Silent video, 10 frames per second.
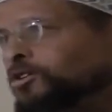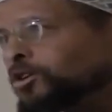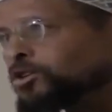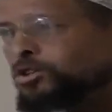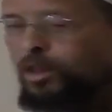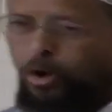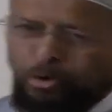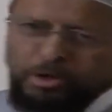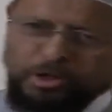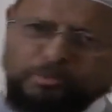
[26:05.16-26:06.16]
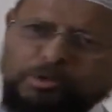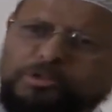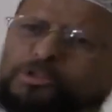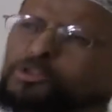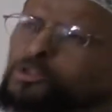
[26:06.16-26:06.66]
just slowly
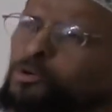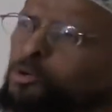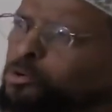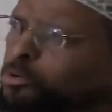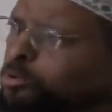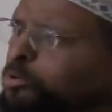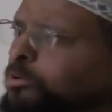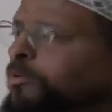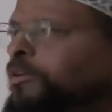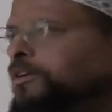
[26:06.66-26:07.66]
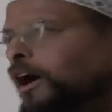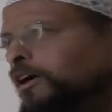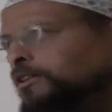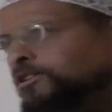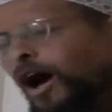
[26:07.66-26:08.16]
went to school,
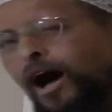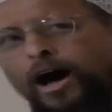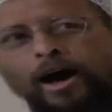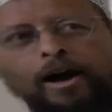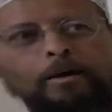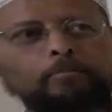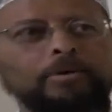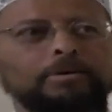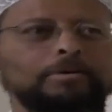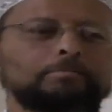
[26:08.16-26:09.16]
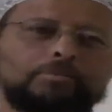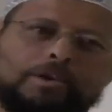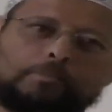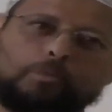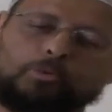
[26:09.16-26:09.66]
got a job,
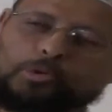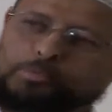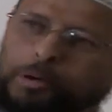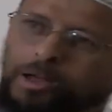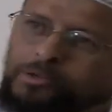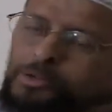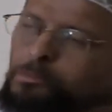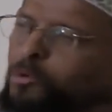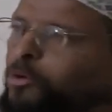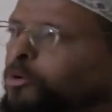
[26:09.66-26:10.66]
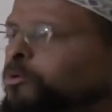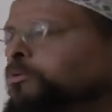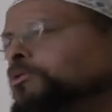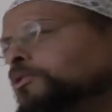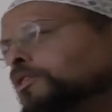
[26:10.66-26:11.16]
became more responsible,